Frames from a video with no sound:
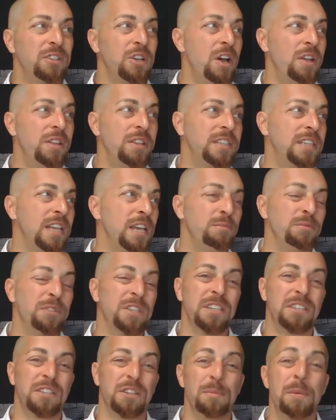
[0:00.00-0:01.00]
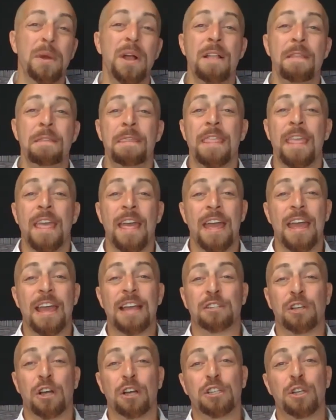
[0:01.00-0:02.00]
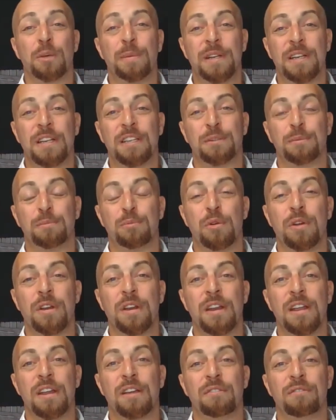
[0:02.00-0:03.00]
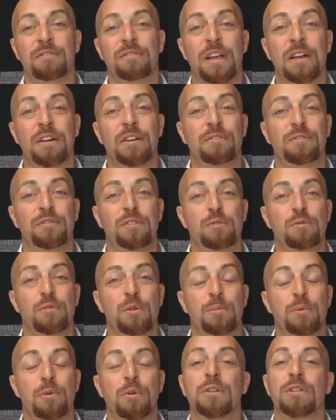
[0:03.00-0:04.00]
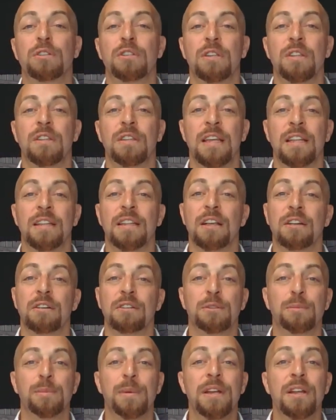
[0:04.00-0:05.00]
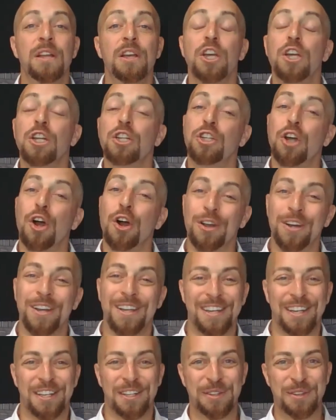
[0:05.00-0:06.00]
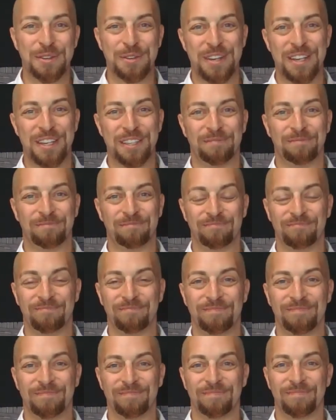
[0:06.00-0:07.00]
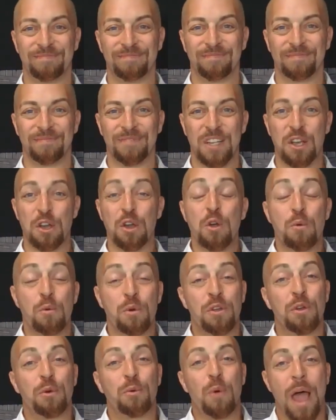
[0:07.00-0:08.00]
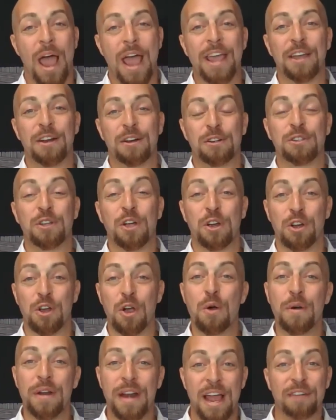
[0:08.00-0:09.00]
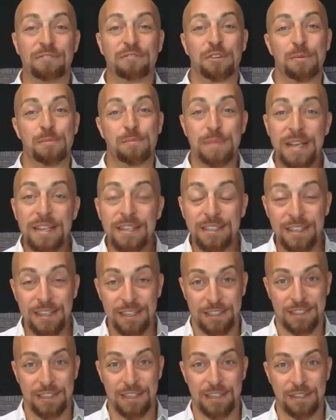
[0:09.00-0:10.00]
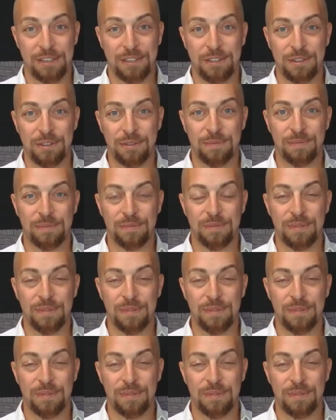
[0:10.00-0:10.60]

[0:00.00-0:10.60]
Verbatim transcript: it's all the same system. It's also been disappointing to hear very few reports that there has been targeted looting, where the rioters are going after businesses